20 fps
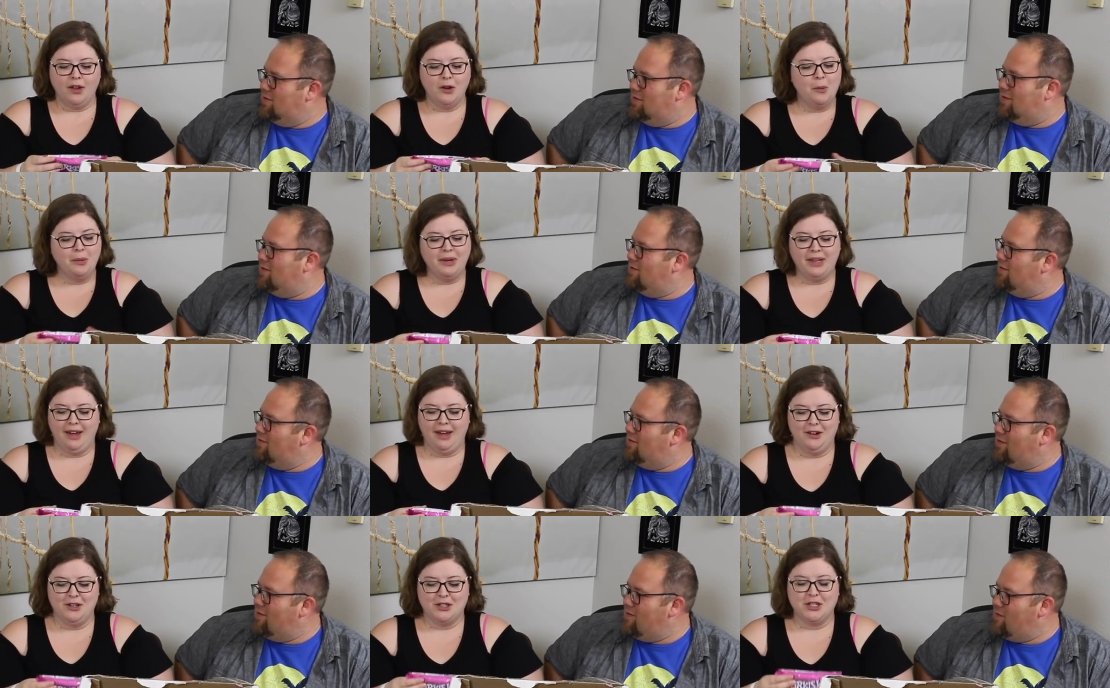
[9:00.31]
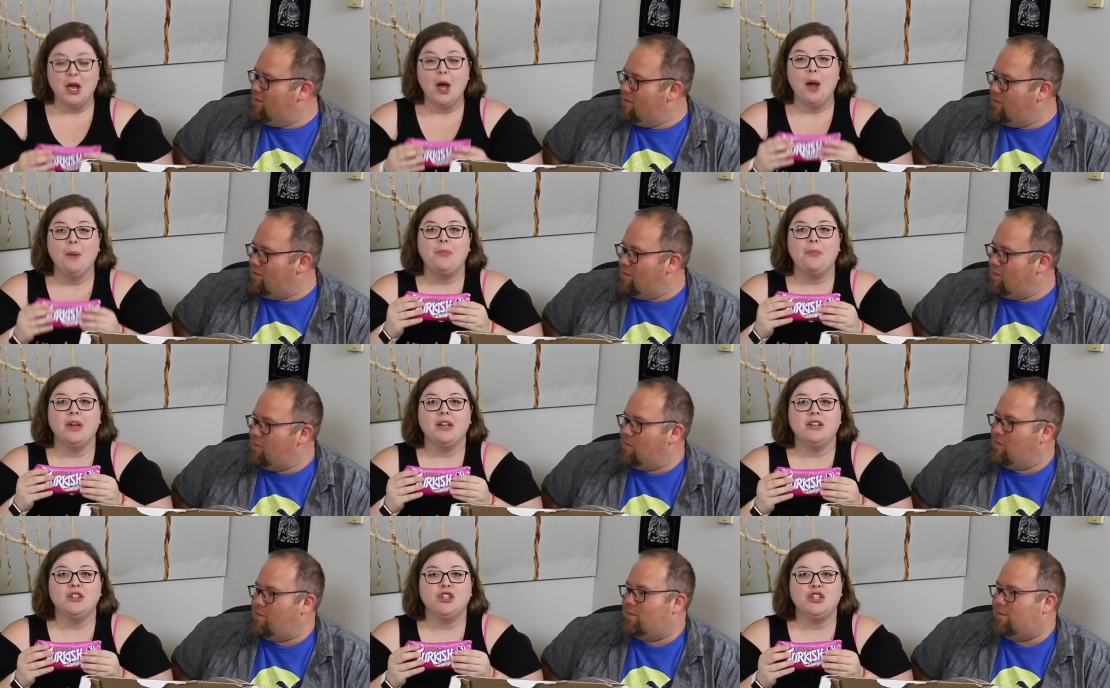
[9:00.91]
Speaker 1: Nobody cares.
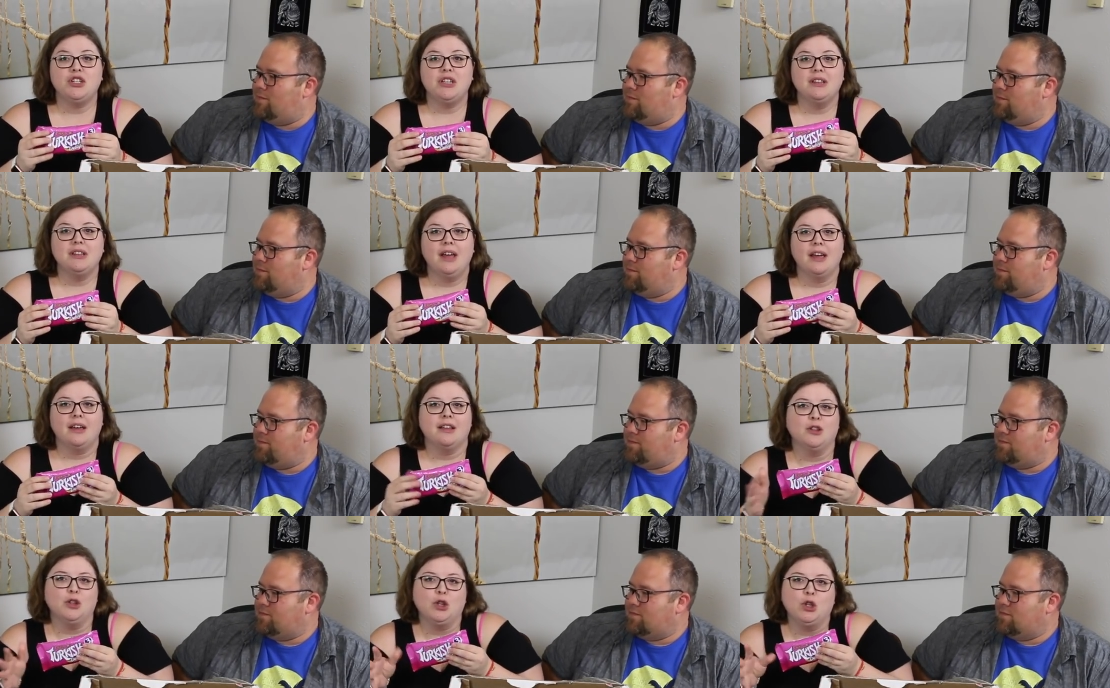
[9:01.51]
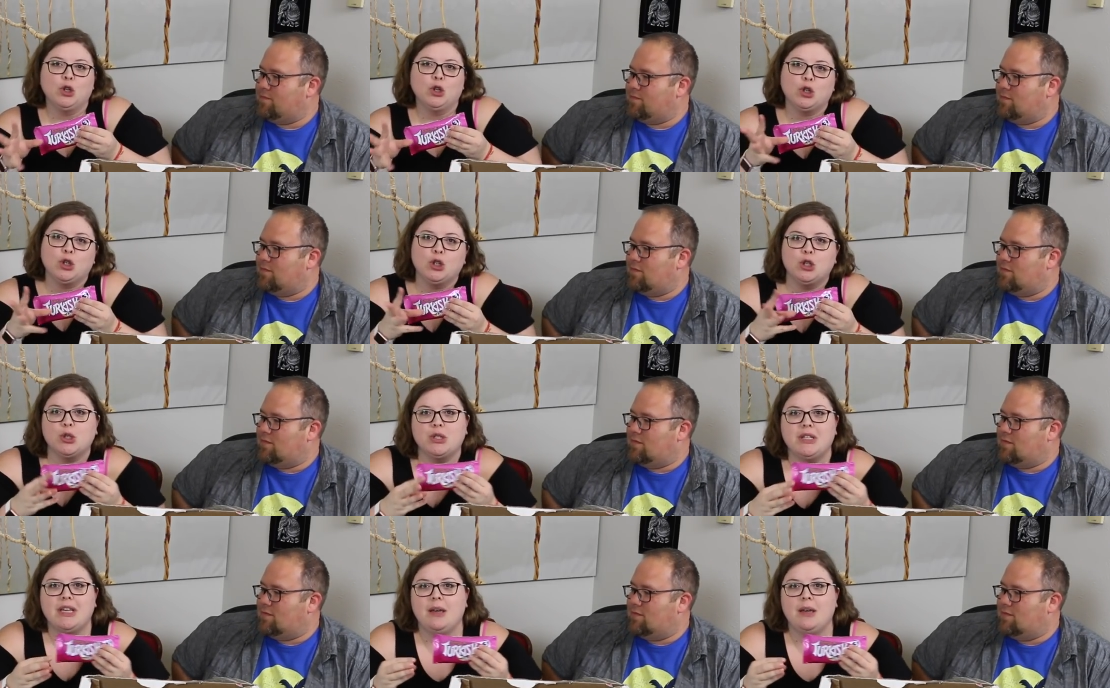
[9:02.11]
But she like
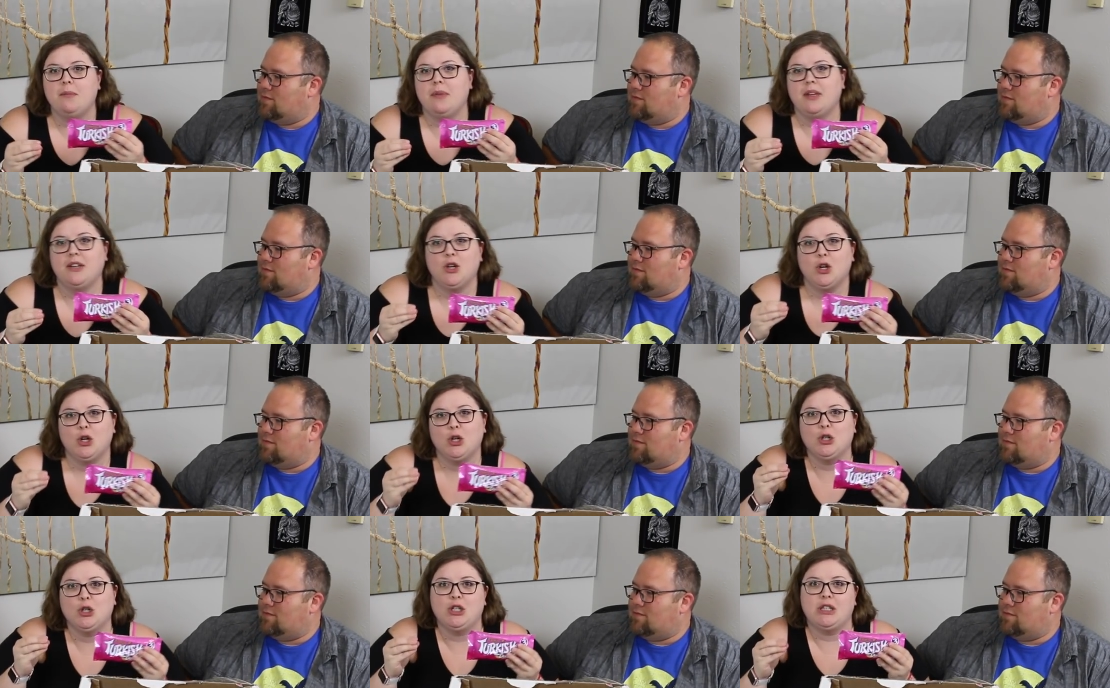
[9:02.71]
lures him into her